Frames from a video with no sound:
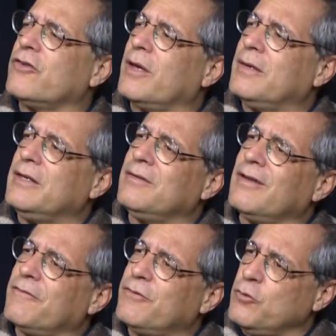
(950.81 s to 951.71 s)
I mean,
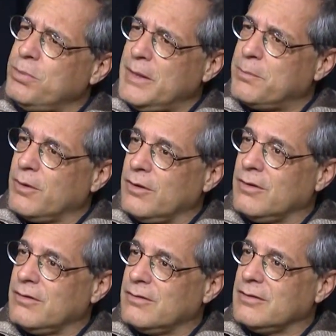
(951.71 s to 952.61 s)
a few
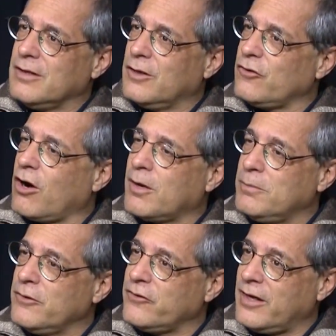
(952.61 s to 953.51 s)
people, as
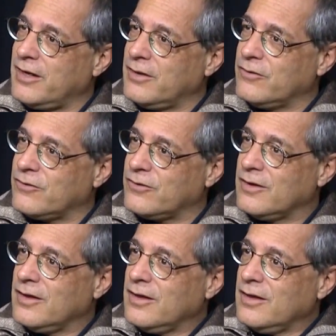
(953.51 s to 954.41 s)
horrible as that is,
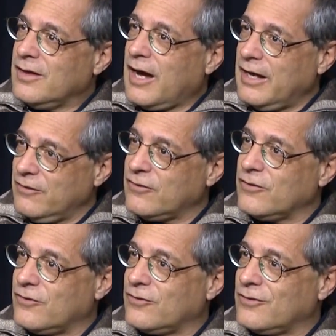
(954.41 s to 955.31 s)

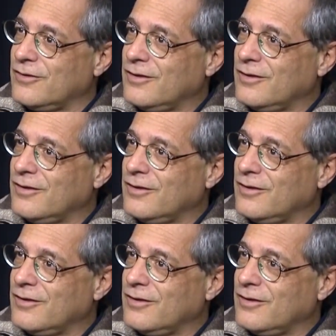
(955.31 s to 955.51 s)
ISIS,